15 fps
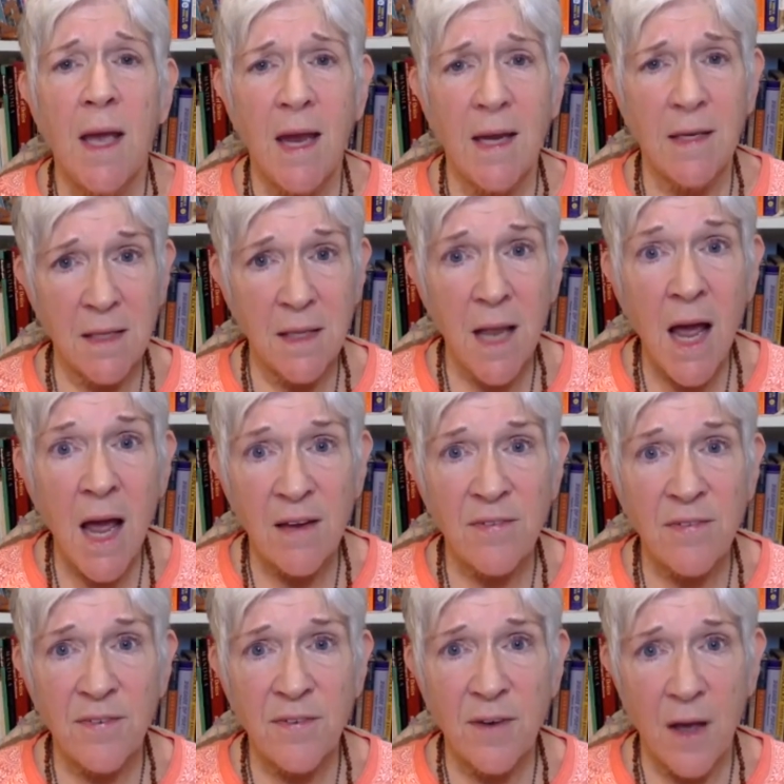and
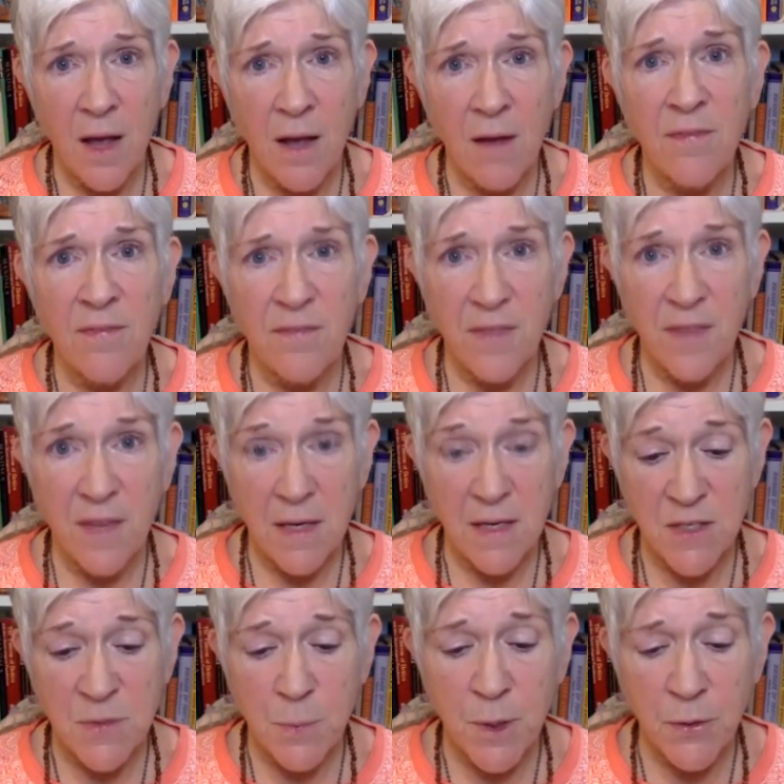life of the
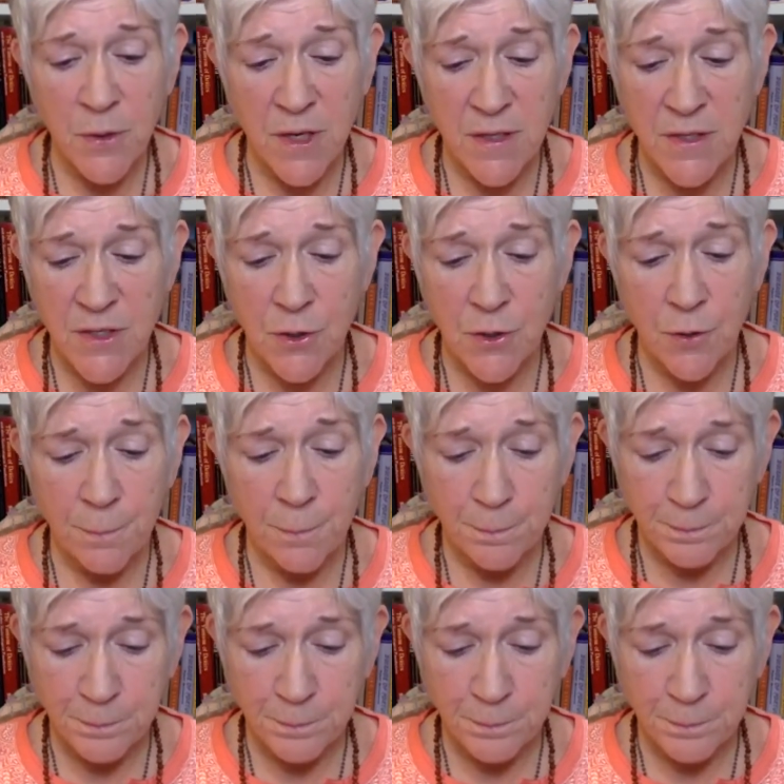experiencer.